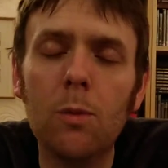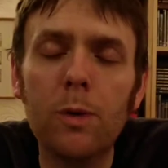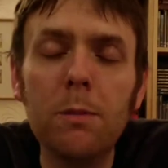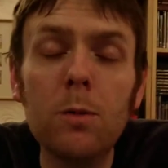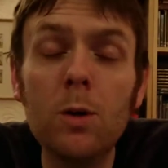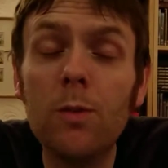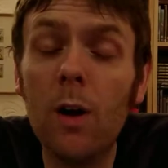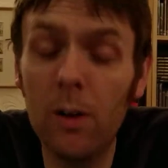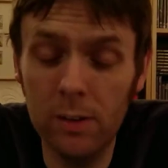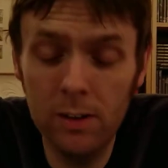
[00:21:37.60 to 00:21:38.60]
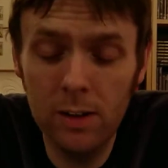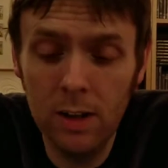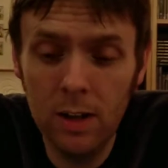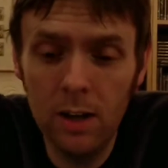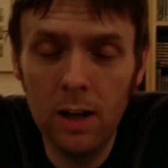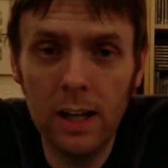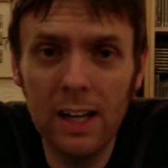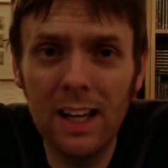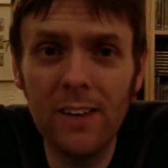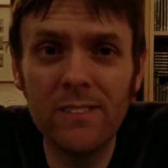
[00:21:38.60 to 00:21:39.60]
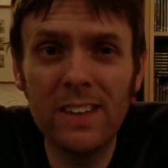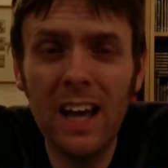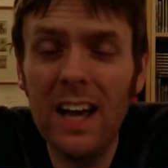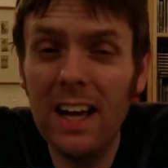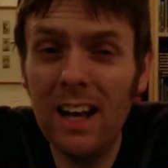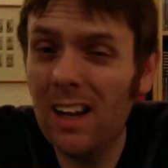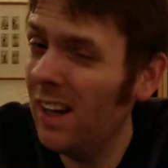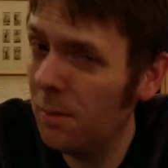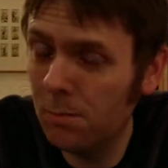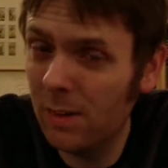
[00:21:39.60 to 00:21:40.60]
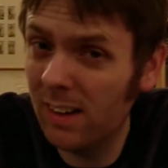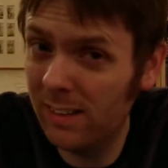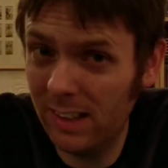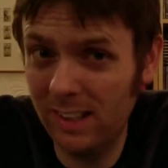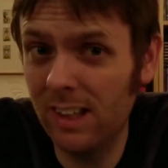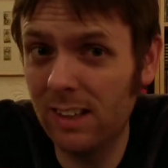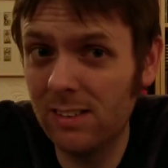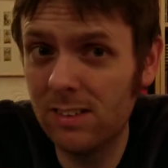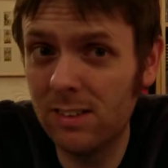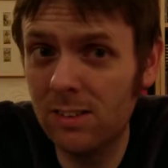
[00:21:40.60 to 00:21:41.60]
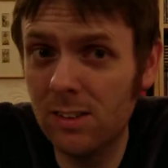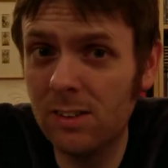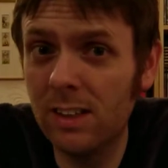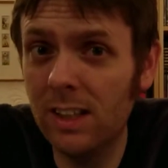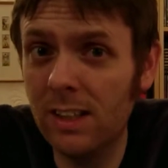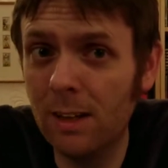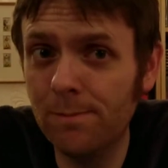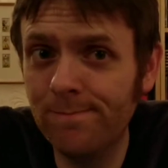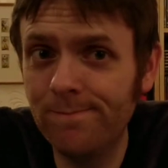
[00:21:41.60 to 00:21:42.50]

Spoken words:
we move on. KL&M, I think, next. So see you then.